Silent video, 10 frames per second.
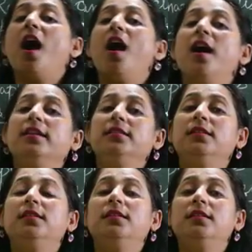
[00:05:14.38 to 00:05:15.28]
are
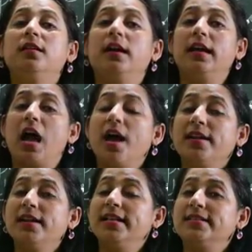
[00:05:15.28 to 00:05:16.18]
the
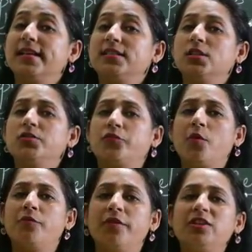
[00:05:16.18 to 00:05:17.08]
our ancestors
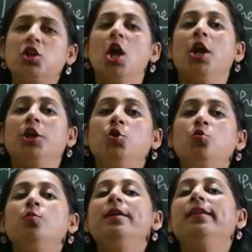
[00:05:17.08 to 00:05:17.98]
from which
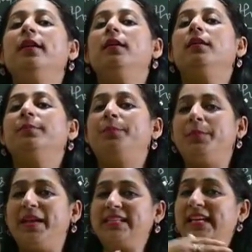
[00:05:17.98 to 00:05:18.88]
human,
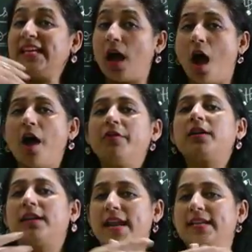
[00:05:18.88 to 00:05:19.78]
basically
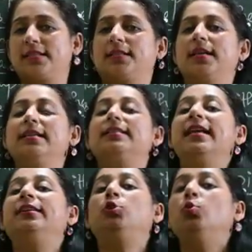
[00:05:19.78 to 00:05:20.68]
our race is
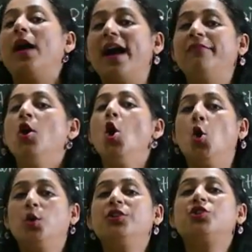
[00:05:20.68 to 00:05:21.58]
said to have
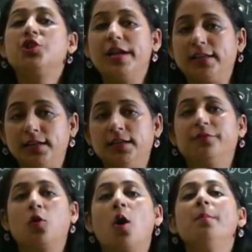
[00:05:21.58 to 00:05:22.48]
originated
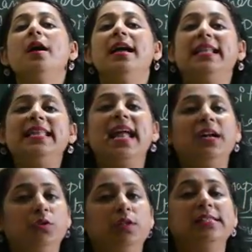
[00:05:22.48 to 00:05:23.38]
from
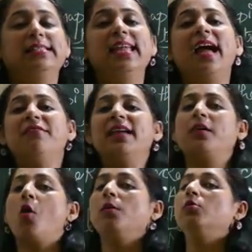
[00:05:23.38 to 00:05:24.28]
Neanderthals. They have like
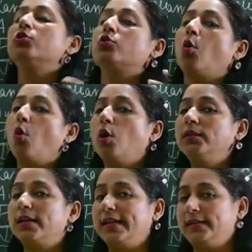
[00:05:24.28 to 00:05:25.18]
almost
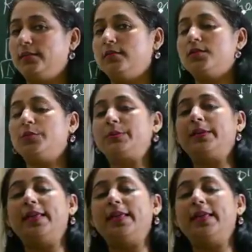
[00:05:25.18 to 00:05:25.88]
all the characters which are